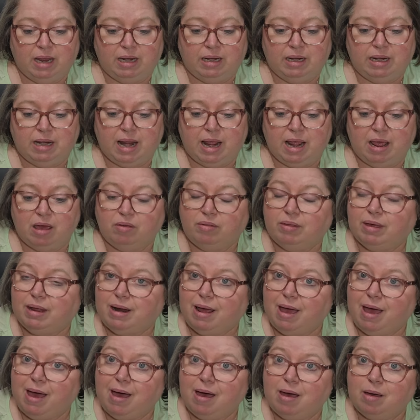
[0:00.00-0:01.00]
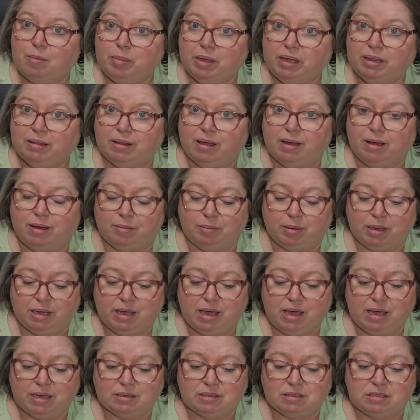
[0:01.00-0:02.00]
now that Hobby Lobby
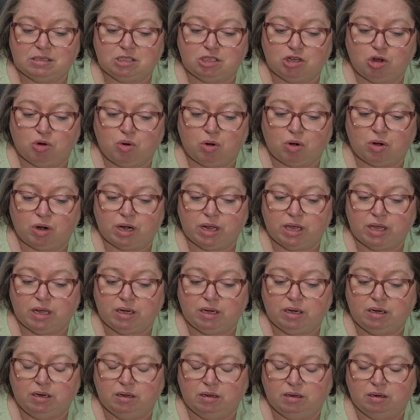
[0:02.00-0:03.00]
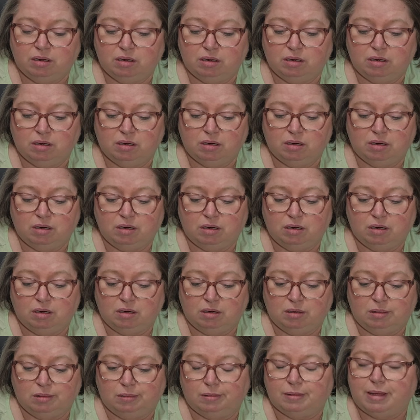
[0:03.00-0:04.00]
has started
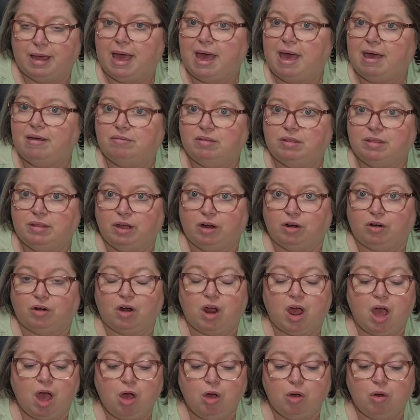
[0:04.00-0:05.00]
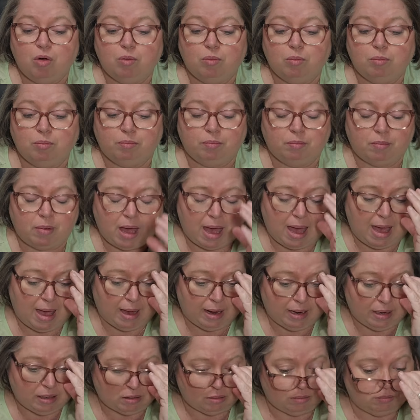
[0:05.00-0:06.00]
having their home
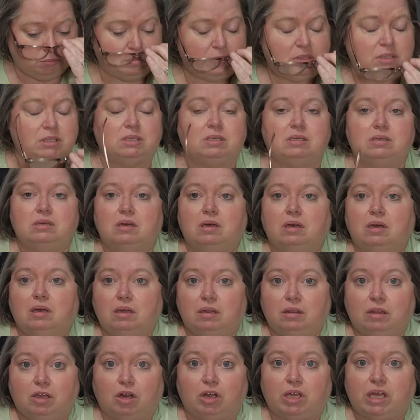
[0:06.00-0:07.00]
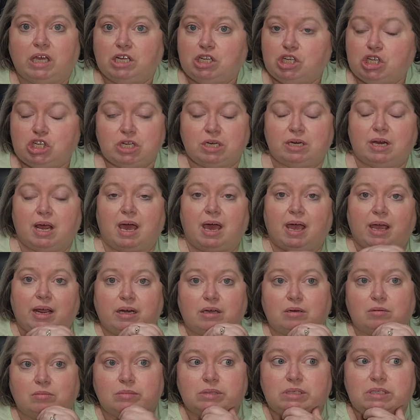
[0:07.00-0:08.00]
items, their kitchen
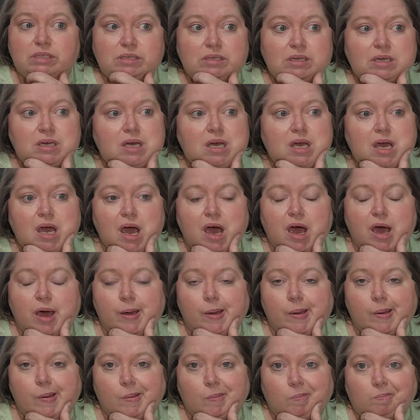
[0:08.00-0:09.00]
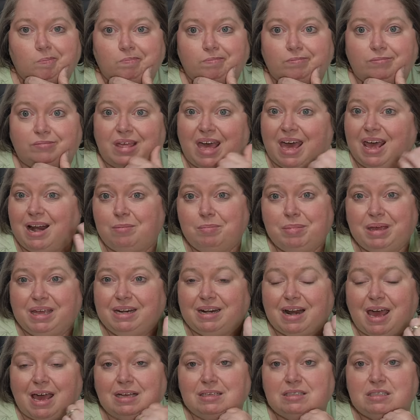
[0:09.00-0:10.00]
items, that'll be
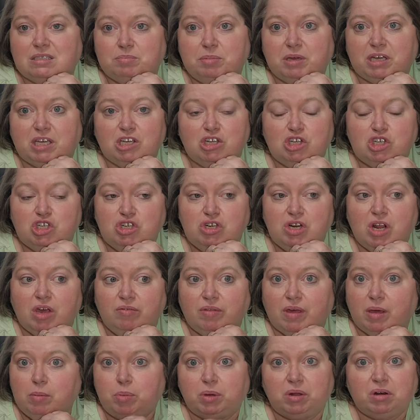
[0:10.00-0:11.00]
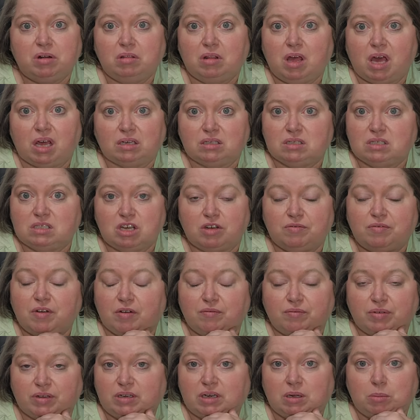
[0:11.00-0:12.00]
nice because, you know, they put a lot of stuff
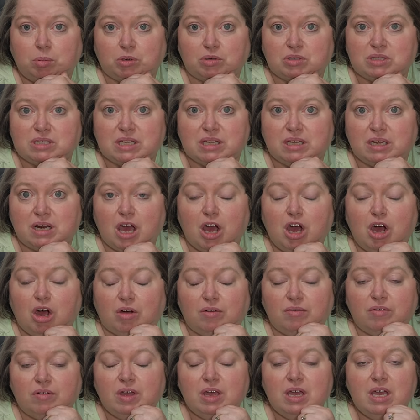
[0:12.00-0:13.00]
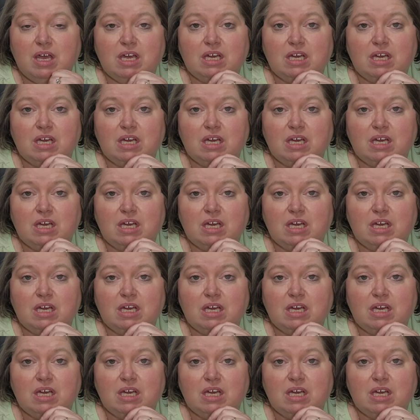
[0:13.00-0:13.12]
on 50% off.